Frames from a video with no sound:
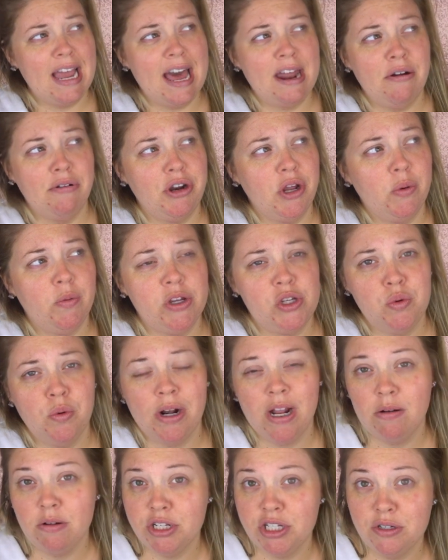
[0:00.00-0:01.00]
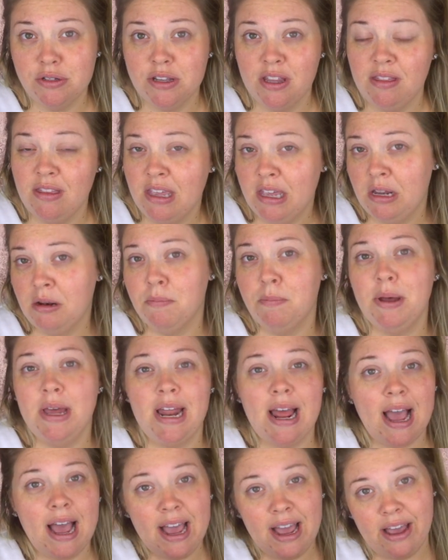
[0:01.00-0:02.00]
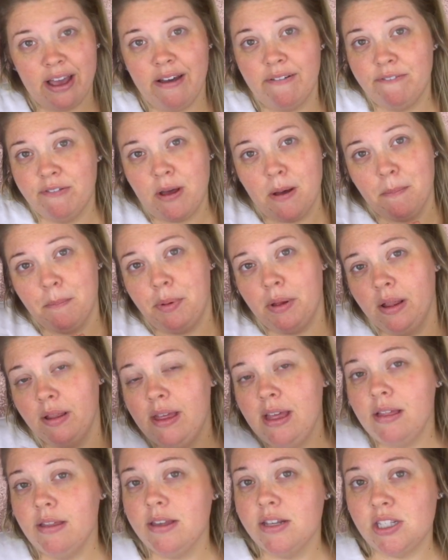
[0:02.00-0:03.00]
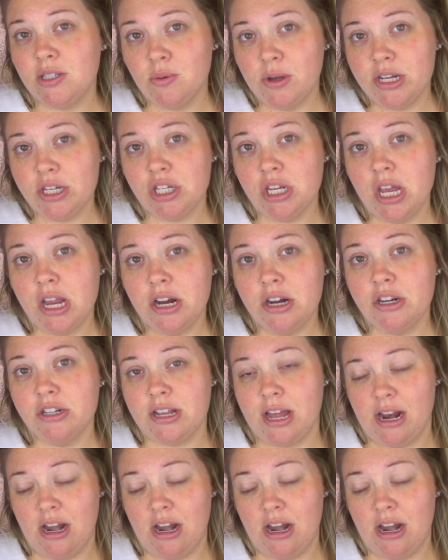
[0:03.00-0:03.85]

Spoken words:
I don't know which one I was using then, but I have completely switched gears.